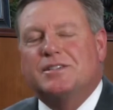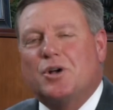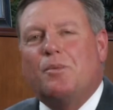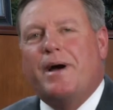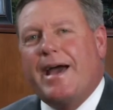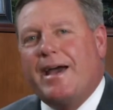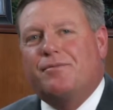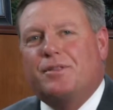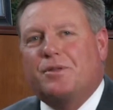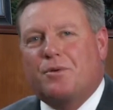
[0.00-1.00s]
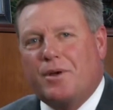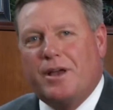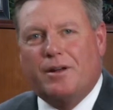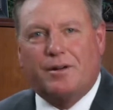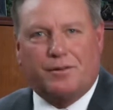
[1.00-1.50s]
So, on behalf of the
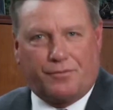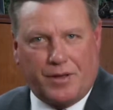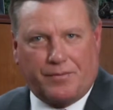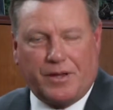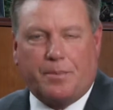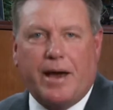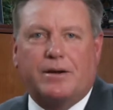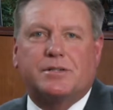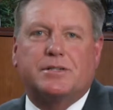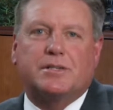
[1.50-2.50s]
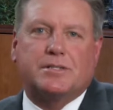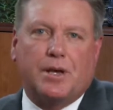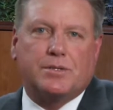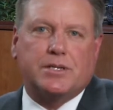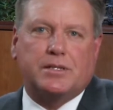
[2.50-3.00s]
350 Patterson
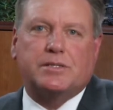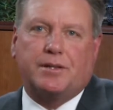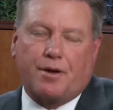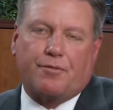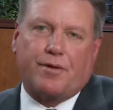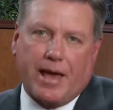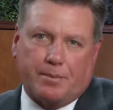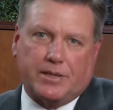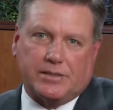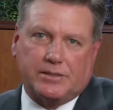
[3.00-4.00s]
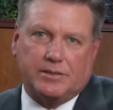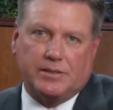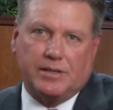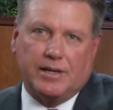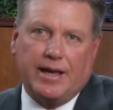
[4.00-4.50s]
associates and their families,
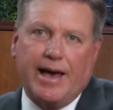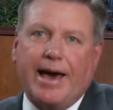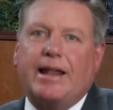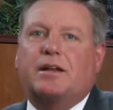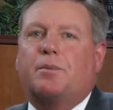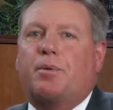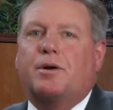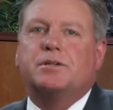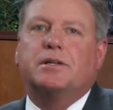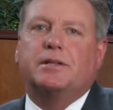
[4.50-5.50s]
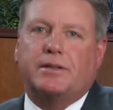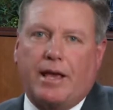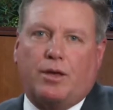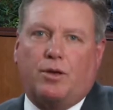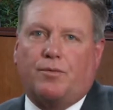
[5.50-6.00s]
I'd like to personally
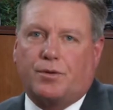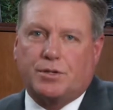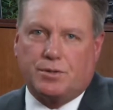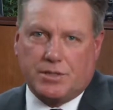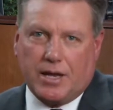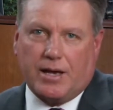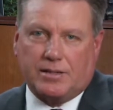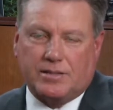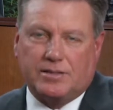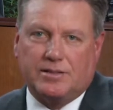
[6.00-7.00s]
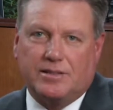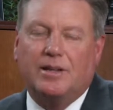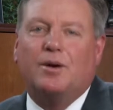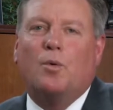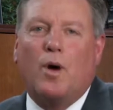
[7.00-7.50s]
thank you for choosing us.
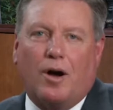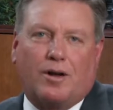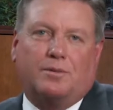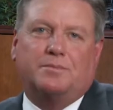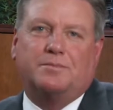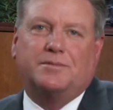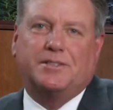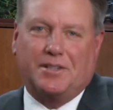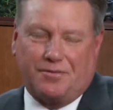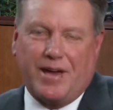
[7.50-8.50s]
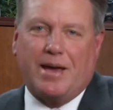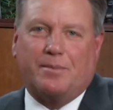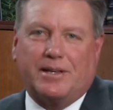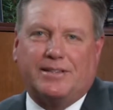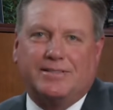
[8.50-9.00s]
Welcome to the
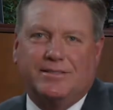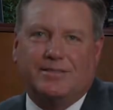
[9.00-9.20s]
family.